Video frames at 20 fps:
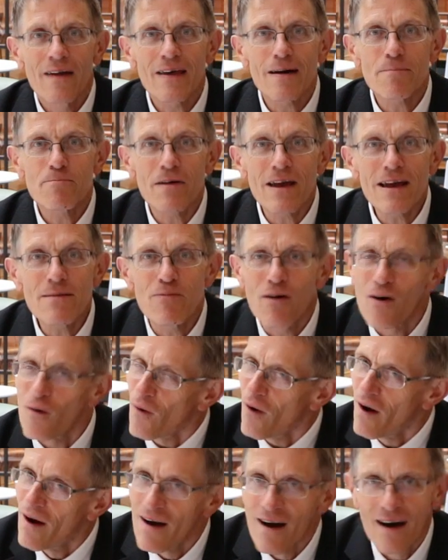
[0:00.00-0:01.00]
the
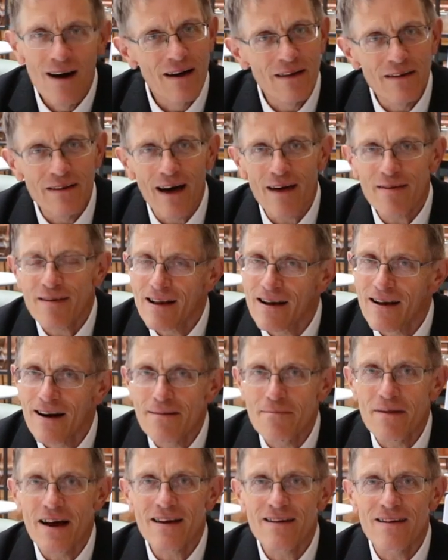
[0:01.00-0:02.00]
people. Nothing
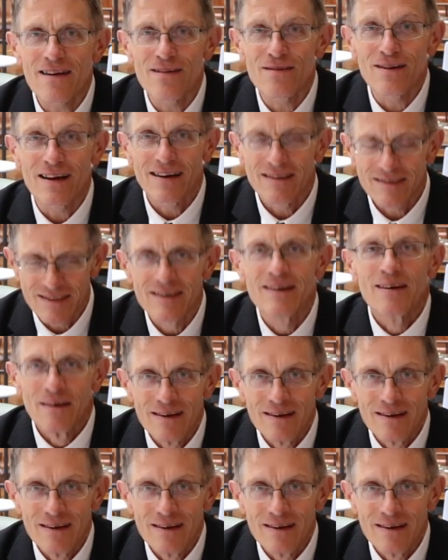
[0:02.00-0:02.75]
like Mancunians,